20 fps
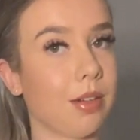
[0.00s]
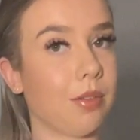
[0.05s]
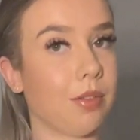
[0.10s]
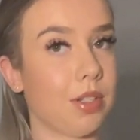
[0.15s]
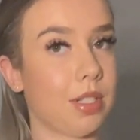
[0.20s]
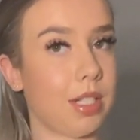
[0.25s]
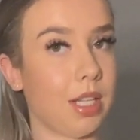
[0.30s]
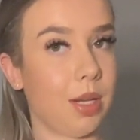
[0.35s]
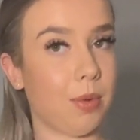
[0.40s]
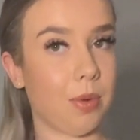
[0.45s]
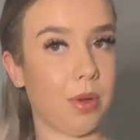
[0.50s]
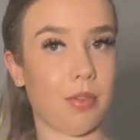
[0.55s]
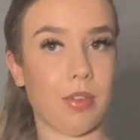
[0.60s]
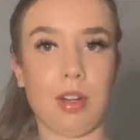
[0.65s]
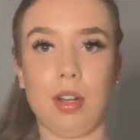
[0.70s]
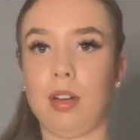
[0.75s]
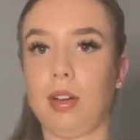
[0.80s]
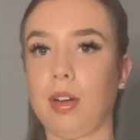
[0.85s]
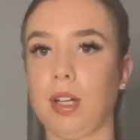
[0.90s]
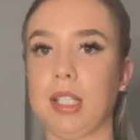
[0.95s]
obviously, with
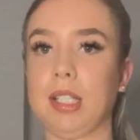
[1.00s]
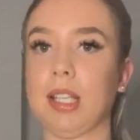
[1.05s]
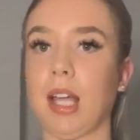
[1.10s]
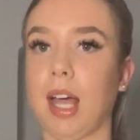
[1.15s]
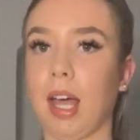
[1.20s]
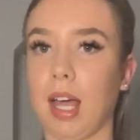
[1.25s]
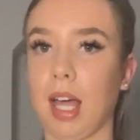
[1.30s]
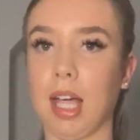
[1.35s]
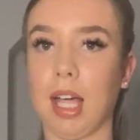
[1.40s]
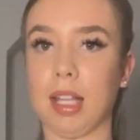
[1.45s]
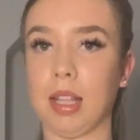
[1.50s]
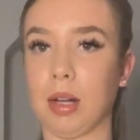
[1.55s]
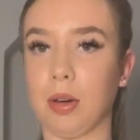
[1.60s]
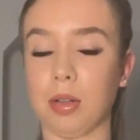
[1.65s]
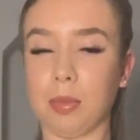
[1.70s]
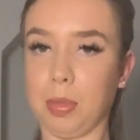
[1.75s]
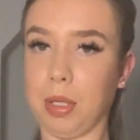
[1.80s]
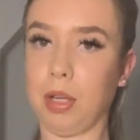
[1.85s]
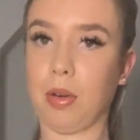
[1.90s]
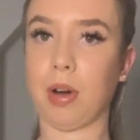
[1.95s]
nice hair, that would
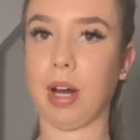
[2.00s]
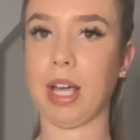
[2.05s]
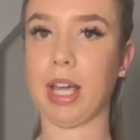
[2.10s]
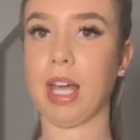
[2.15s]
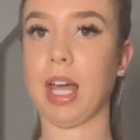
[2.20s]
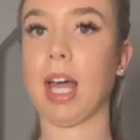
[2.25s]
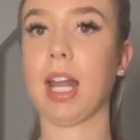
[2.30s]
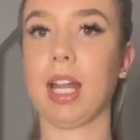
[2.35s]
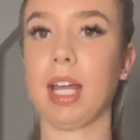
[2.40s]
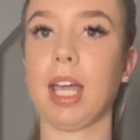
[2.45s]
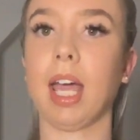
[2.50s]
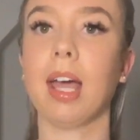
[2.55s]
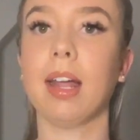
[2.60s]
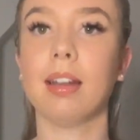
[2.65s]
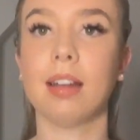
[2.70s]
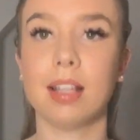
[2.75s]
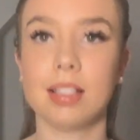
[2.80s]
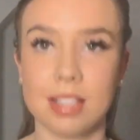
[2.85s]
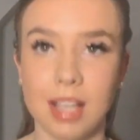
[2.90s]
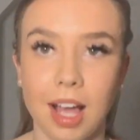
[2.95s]
be great. And again,
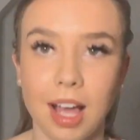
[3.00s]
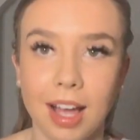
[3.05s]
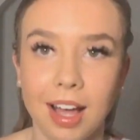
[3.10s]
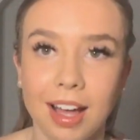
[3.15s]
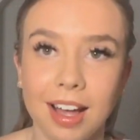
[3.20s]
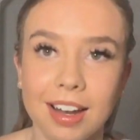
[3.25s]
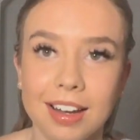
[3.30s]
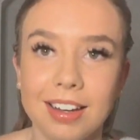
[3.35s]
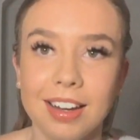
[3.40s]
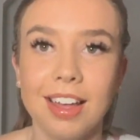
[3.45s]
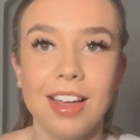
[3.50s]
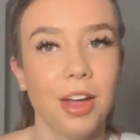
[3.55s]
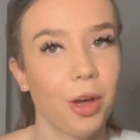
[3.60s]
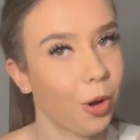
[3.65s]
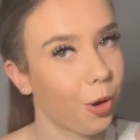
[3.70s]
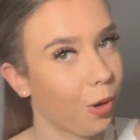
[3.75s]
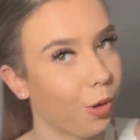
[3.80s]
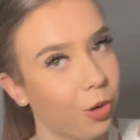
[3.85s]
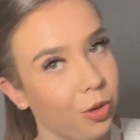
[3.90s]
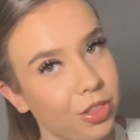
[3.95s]
a tan.
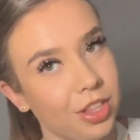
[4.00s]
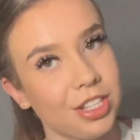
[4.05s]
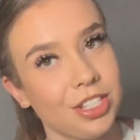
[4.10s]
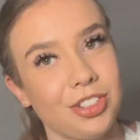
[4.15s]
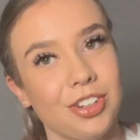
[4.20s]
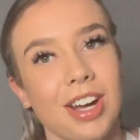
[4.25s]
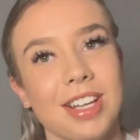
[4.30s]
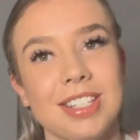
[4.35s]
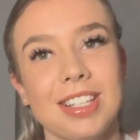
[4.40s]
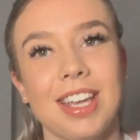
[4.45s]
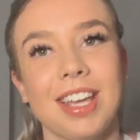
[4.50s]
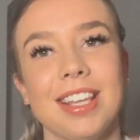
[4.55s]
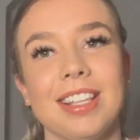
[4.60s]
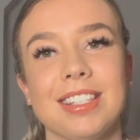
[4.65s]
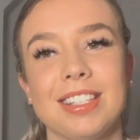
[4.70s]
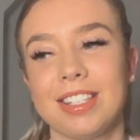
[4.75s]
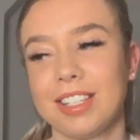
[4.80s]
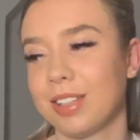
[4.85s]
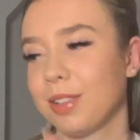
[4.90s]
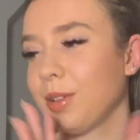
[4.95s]
All these
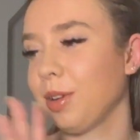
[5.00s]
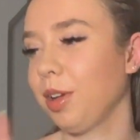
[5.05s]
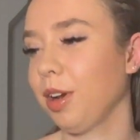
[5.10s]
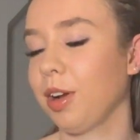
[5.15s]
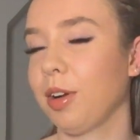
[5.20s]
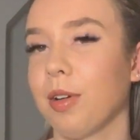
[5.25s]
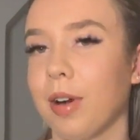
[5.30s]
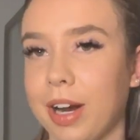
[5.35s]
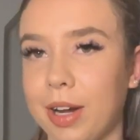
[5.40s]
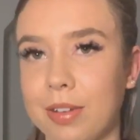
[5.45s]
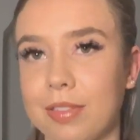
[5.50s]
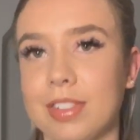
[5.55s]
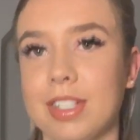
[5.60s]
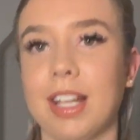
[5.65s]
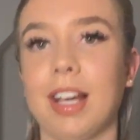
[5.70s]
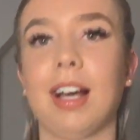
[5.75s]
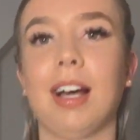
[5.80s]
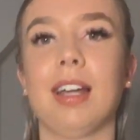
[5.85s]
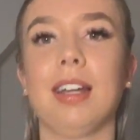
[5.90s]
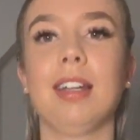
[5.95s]
dresses look great with a
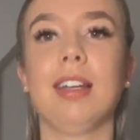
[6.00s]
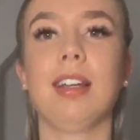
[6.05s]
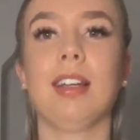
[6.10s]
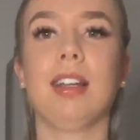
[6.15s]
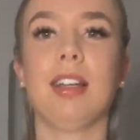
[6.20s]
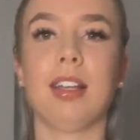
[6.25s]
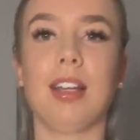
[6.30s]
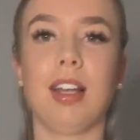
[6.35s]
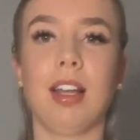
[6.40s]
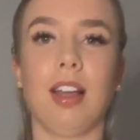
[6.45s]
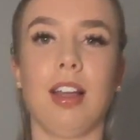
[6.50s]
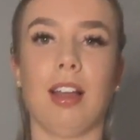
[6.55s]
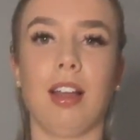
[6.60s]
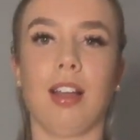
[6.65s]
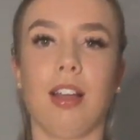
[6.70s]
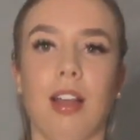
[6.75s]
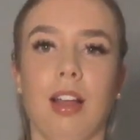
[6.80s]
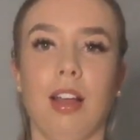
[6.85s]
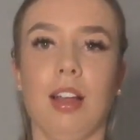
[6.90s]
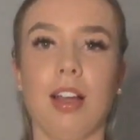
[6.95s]
tan.
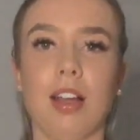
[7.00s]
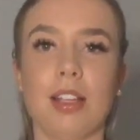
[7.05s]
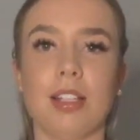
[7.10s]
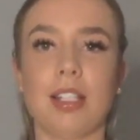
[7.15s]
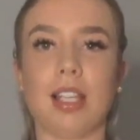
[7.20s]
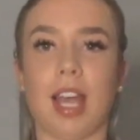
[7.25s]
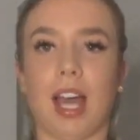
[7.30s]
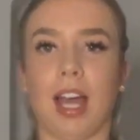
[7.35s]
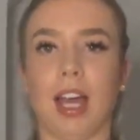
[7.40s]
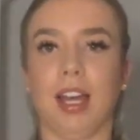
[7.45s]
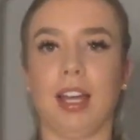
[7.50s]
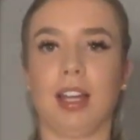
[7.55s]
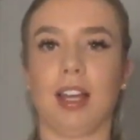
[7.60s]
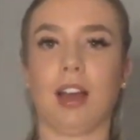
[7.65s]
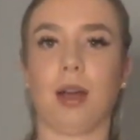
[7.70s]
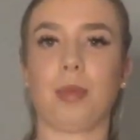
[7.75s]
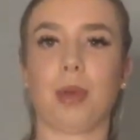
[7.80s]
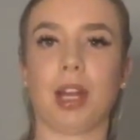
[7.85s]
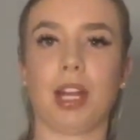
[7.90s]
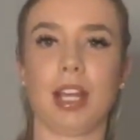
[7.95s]
So yeah,
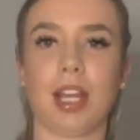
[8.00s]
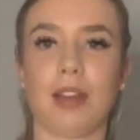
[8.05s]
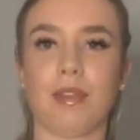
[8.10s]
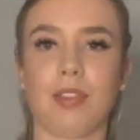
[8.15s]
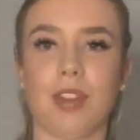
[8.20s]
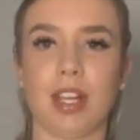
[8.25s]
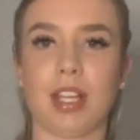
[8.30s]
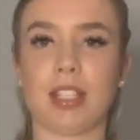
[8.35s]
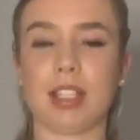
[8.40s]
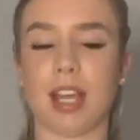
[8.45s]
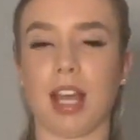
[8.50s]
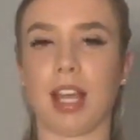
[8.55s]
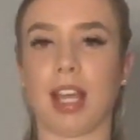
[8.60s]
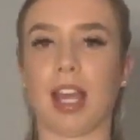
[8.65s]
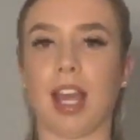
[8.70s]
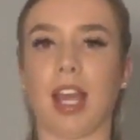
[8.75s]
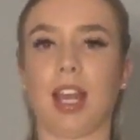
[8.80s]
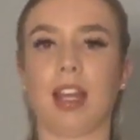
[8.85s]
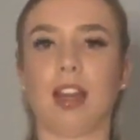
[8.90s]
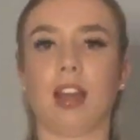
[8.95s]
I'm gonna give this
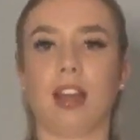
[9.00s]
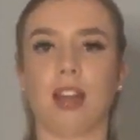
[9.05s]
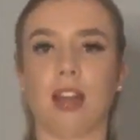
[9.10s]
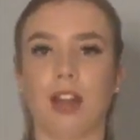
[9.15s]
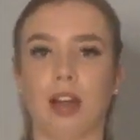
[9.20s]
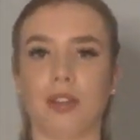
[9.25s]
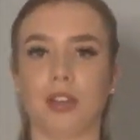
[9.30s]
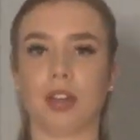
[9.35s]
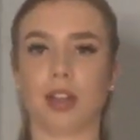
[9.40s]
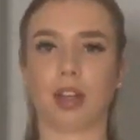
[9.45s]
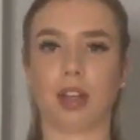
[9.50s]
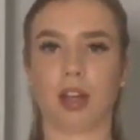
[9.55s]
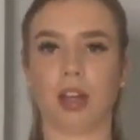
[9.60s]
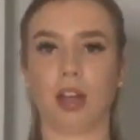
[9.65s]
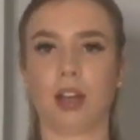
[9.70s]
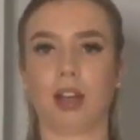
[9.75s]
again another,